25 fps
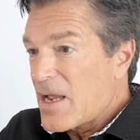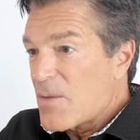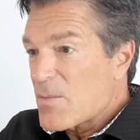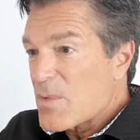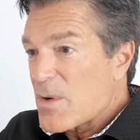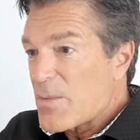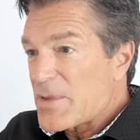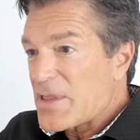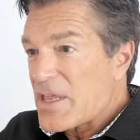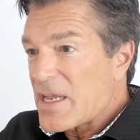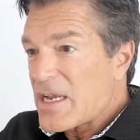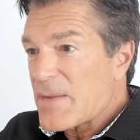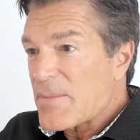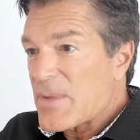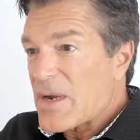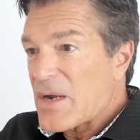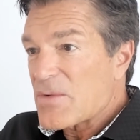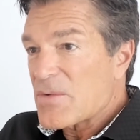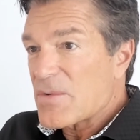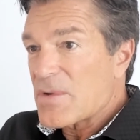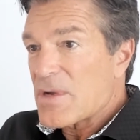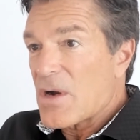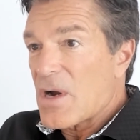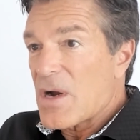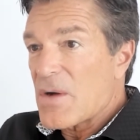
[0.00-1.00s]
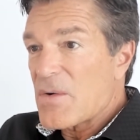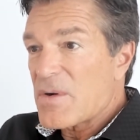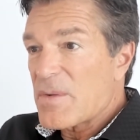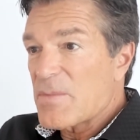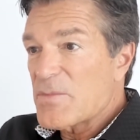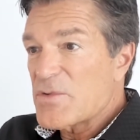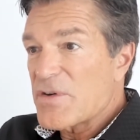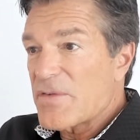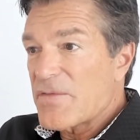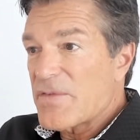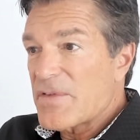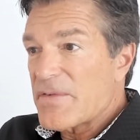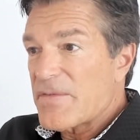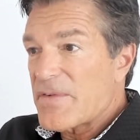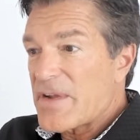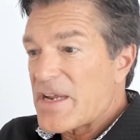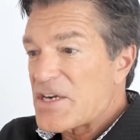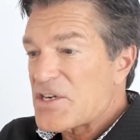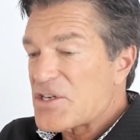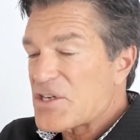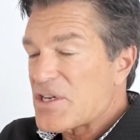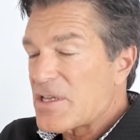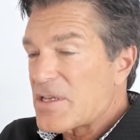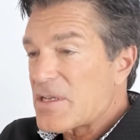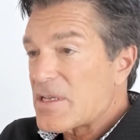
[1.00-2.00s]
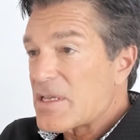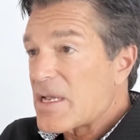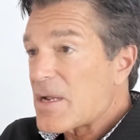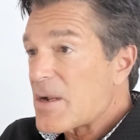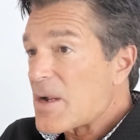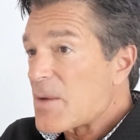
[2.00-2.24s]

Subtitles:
When we think about outcome-driven innovation,